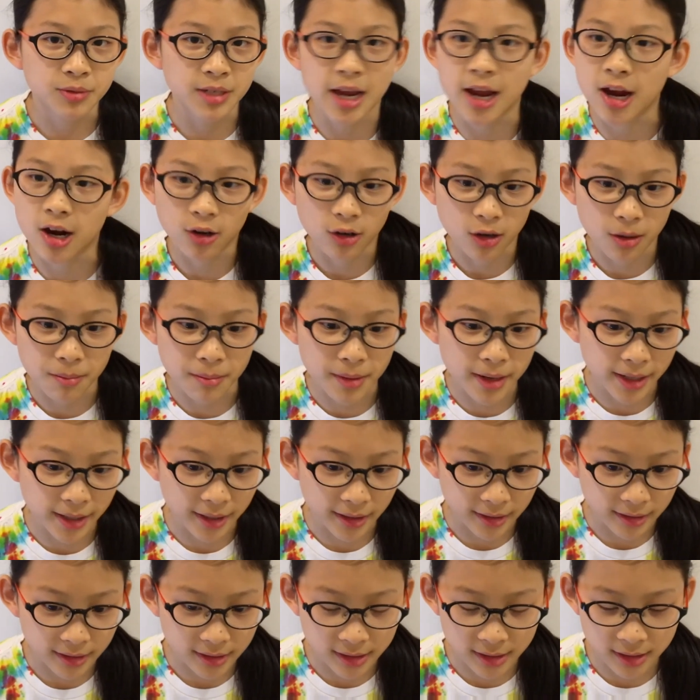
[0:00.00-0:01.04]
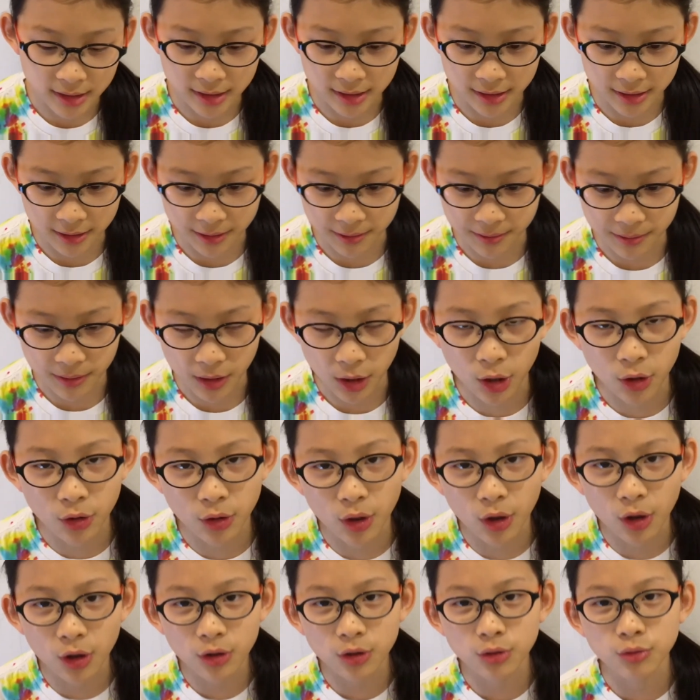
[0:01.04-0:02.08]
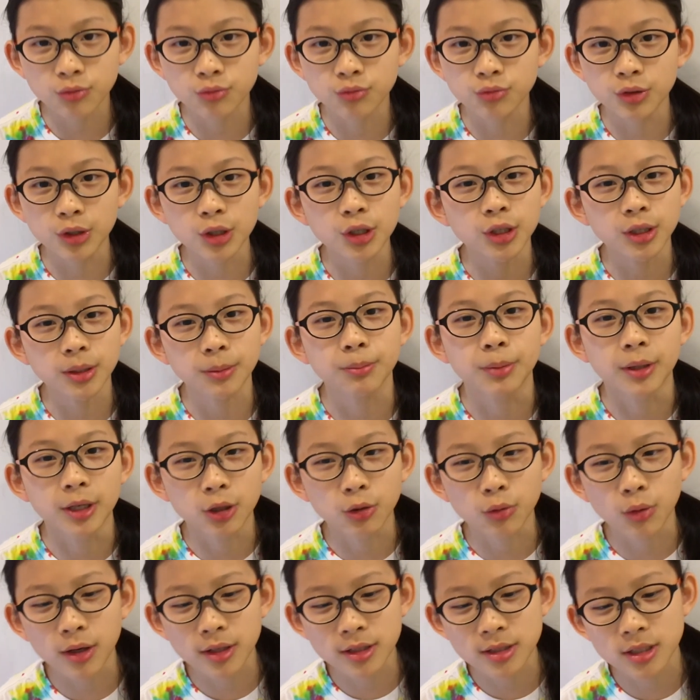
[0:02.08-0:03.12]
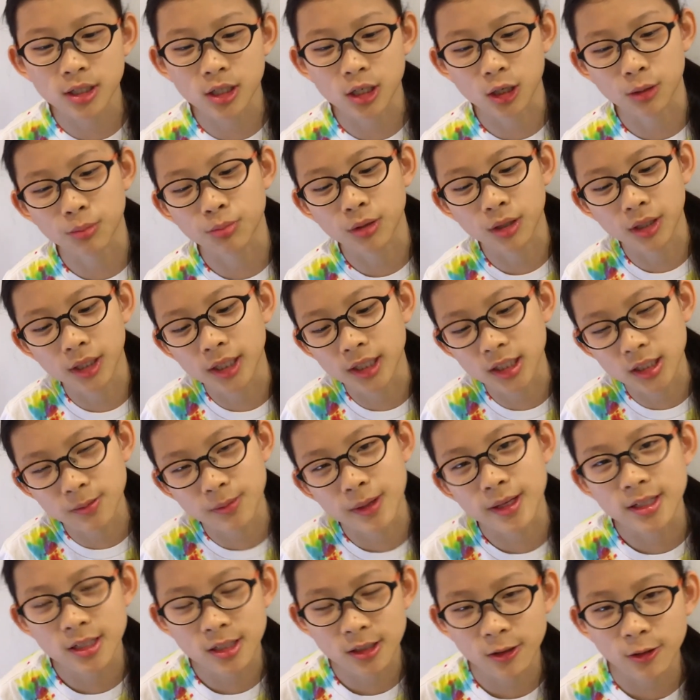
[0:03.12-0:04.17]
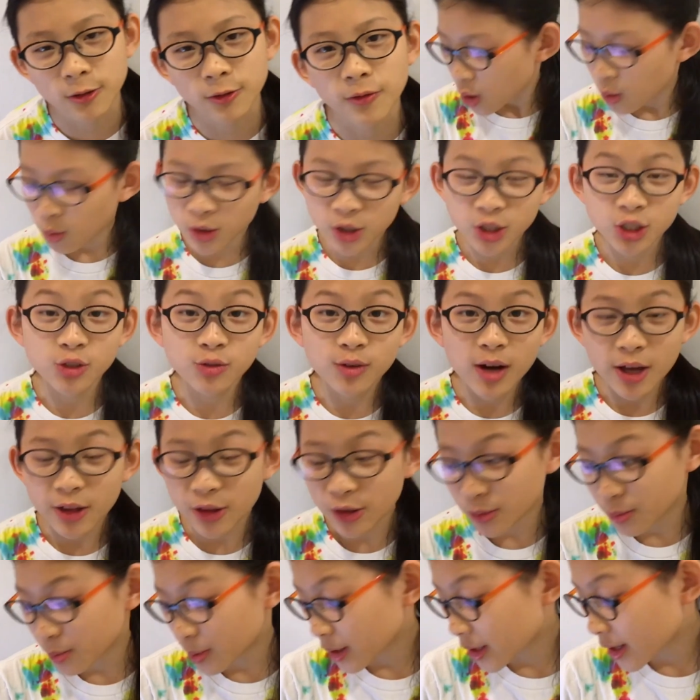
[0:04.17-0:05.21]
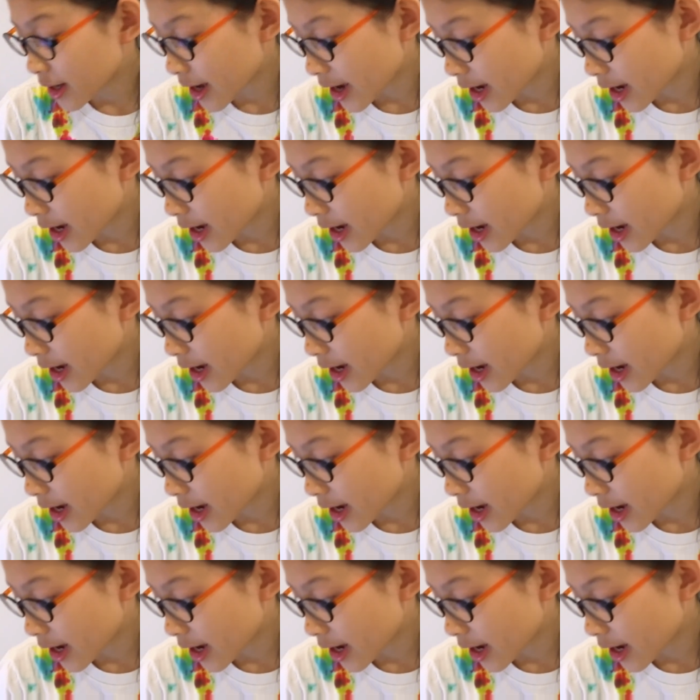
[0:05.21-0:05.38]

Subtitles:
Caraminx, all the really big ones that are pretty expensive. Would you rather be